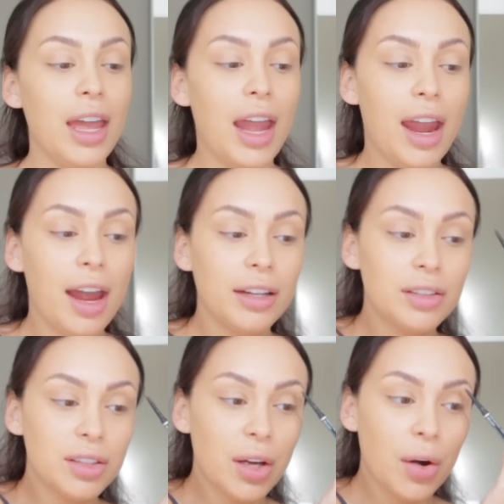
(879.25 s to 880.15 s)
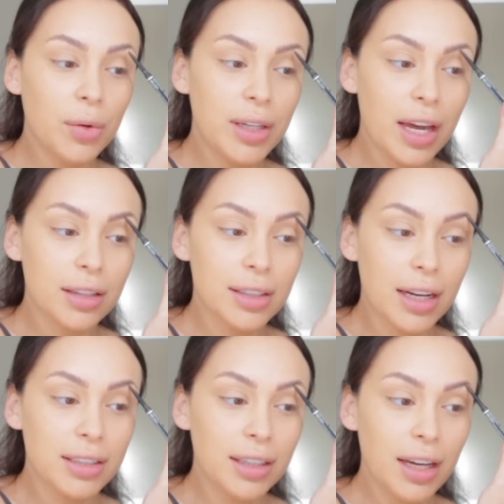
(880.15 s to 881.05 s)
And so, yes,
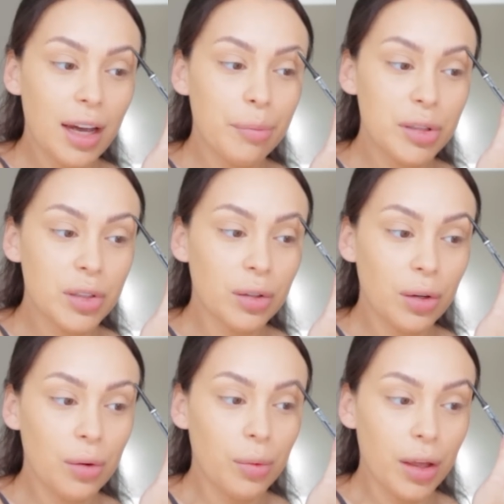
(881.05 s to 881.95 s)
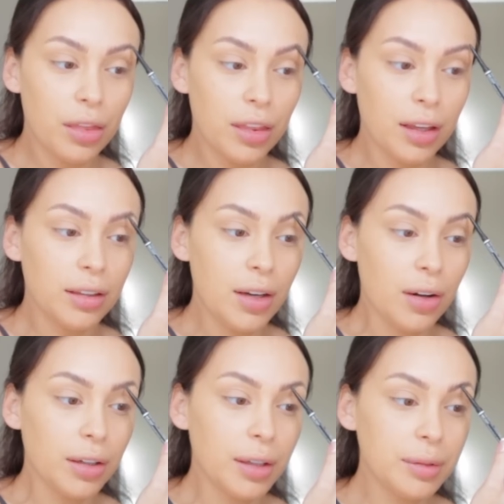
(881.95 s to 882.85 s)
I did get epidural with
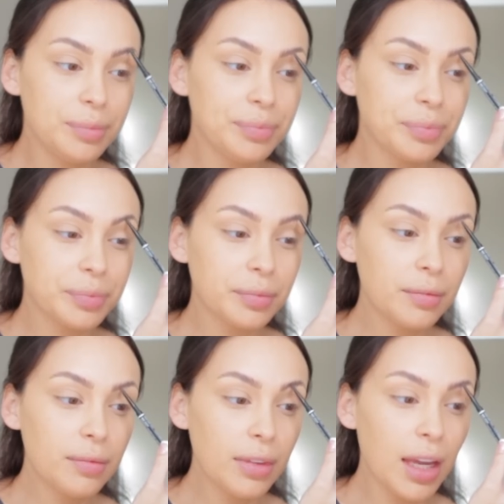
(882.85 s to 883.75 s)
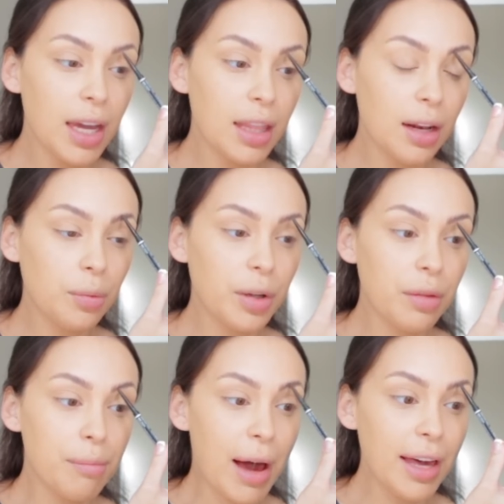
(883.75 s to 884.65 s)
Ileana. And then with
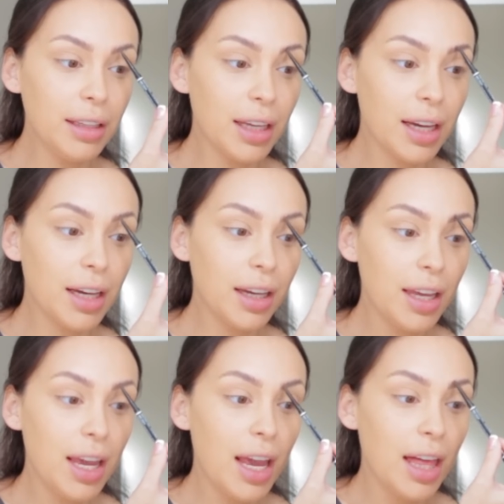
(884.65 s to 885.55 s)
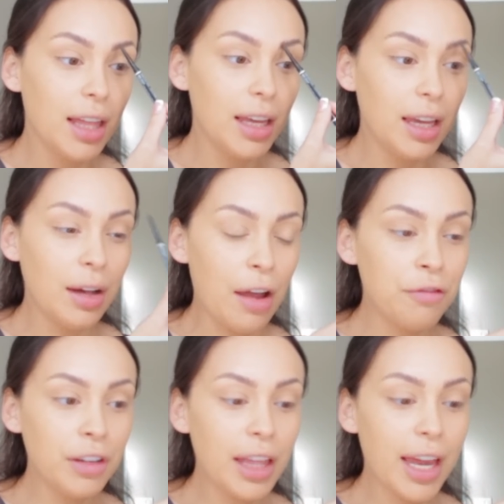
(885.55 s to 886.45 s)
Mila, I
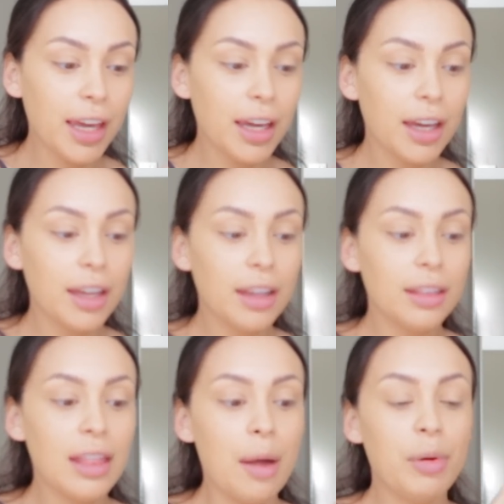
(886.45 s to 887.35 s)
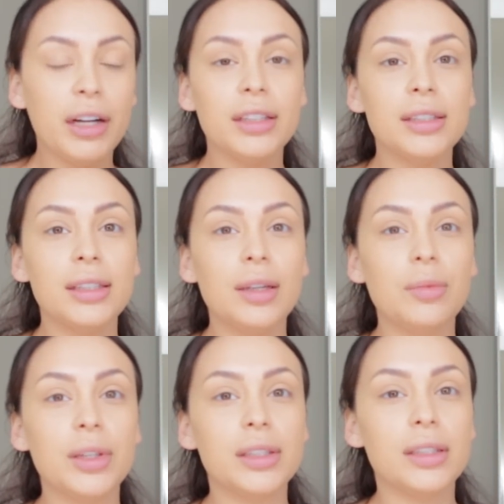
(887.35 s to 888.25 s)
feel like that pregnancy
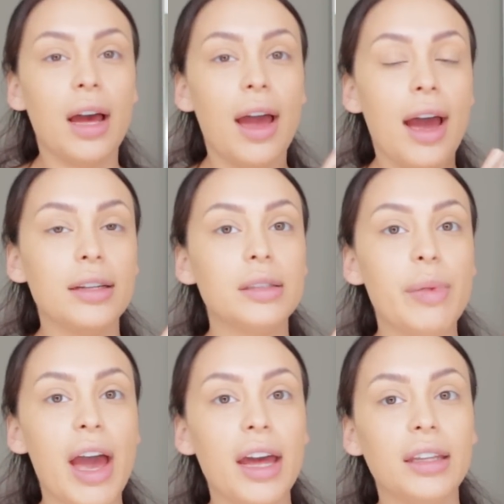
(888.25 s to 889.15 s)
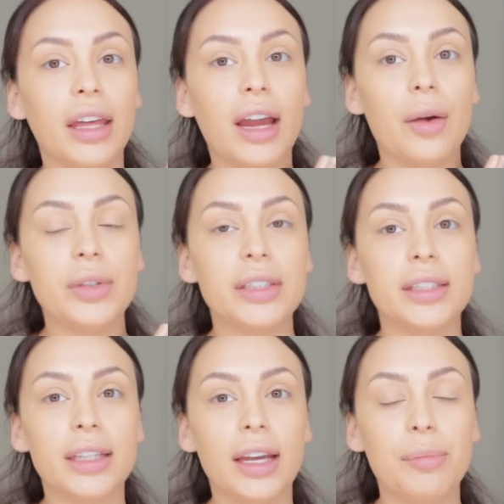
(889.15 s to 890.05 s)
was not as bad. Like, I was
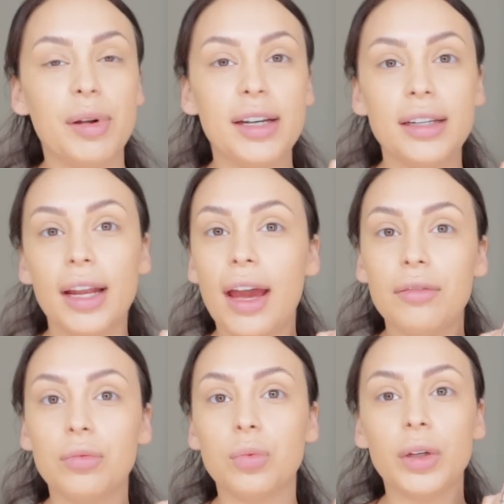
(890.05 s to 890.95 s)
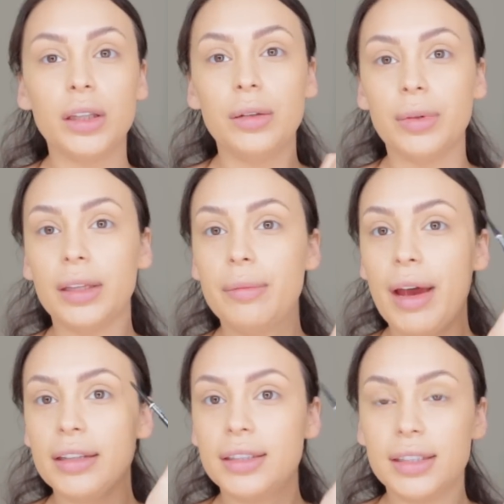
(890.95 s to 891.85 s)
sick, but I didn't have really, really
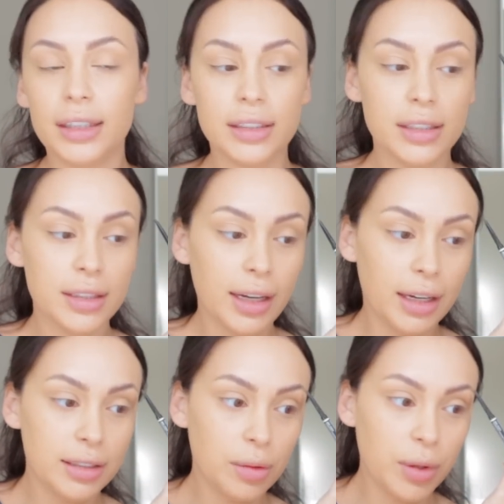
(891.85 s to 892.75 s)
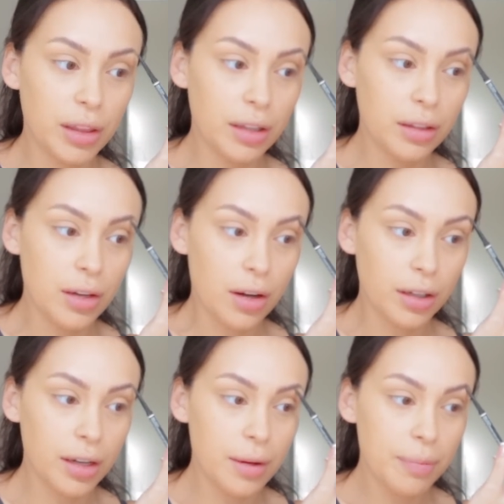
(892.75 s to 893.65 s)
bad sickness like I did with
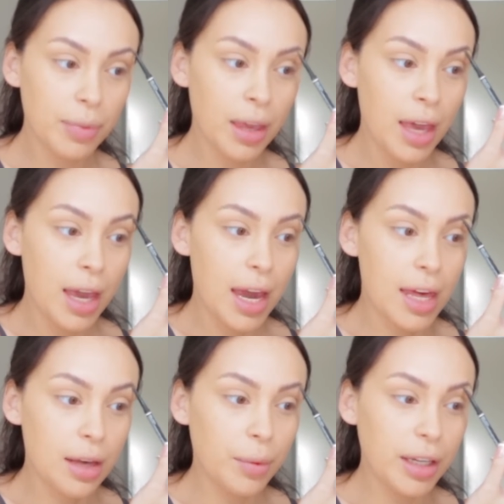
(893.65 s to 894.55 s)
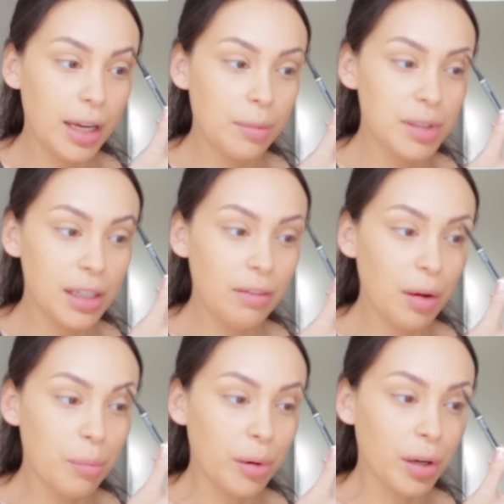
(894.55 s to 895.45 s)
Ileana. And then when it came to
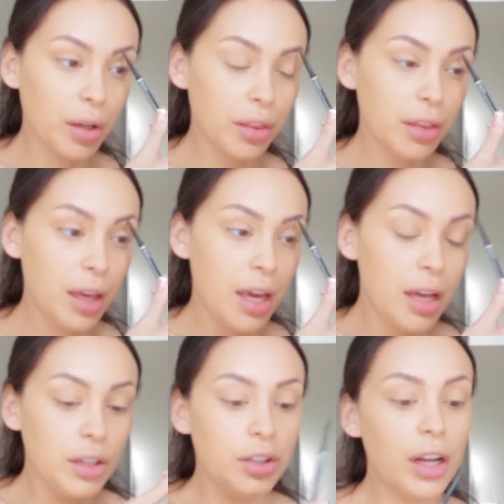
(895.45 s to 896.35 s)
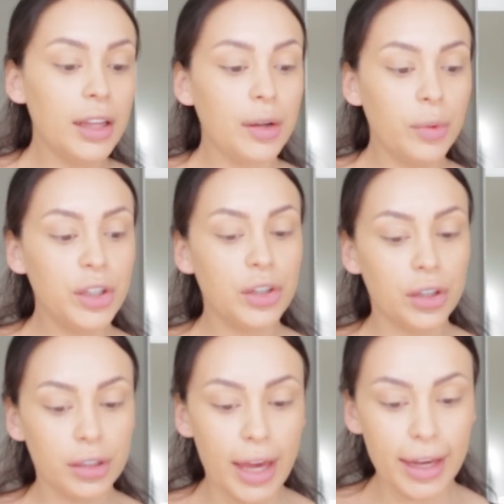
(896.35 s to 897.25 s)
giving birth, You know, like when
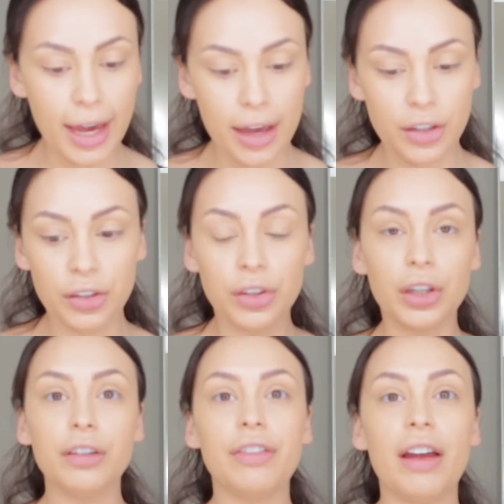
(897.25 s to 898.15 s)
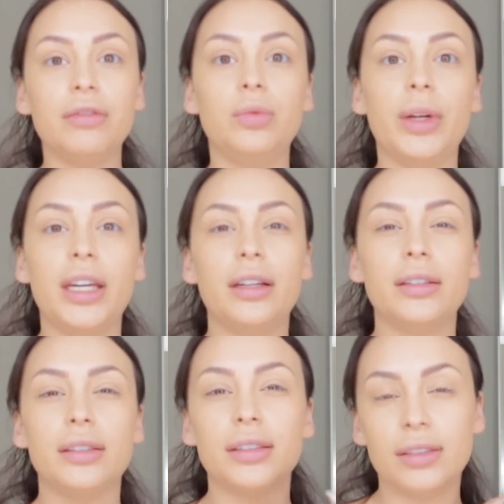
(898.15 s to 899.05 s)
you're like at your 35
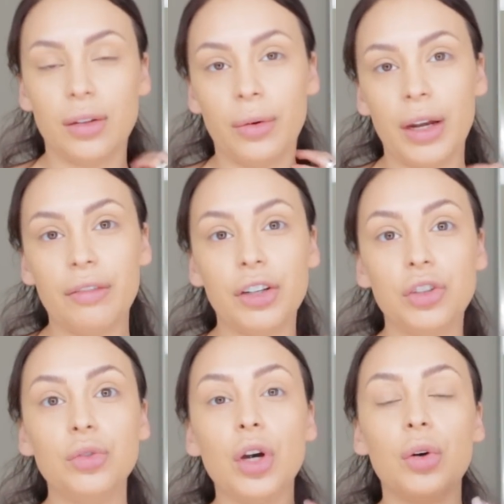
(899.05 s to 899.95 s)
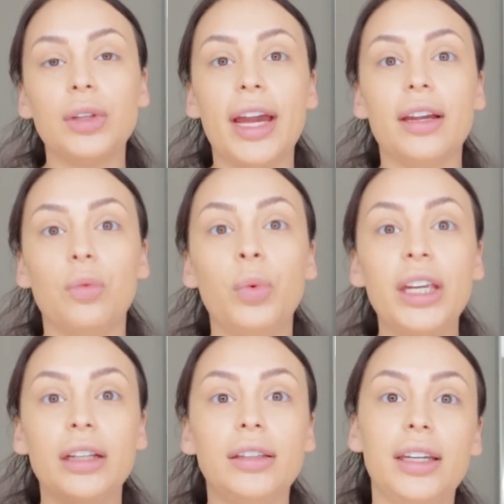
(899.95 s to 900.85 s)
weeks or whatever, you go like
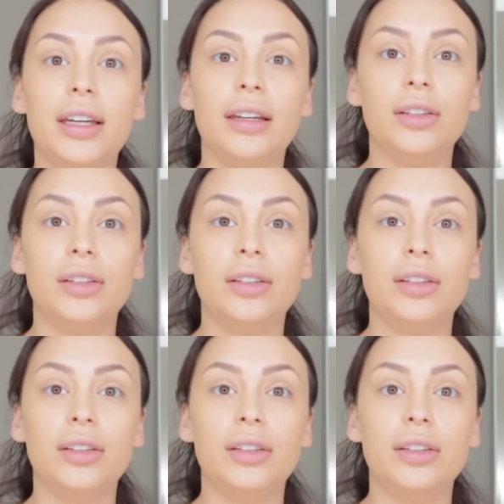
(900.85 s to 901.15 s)
weekly,